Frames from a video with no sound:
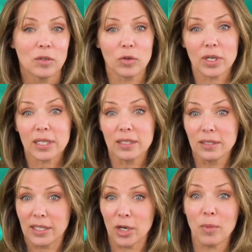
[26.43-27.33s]
Or
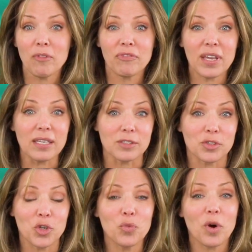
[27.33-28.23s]
Gael
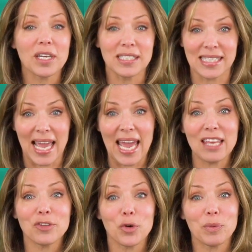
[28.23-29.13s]
Monfils, who won his
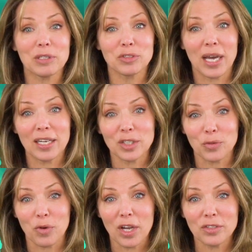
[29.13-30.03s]
8th career title
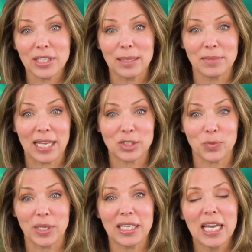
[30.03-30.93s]
at Rotterdam
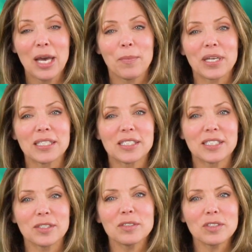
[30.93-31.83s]
last week, but has
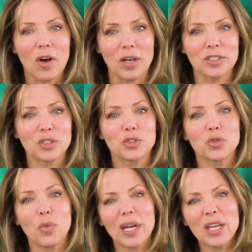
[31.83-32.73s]
still lost
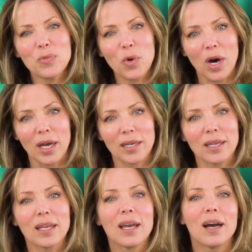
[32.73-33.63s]

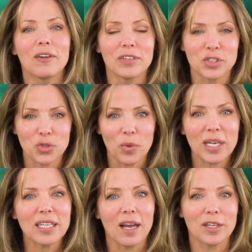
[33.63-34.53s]
21 of his
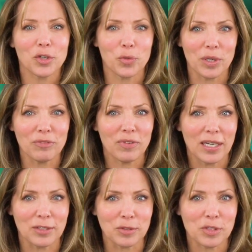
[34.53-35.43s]
29 career
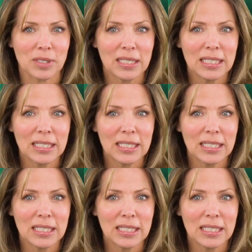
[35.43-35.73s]
finals.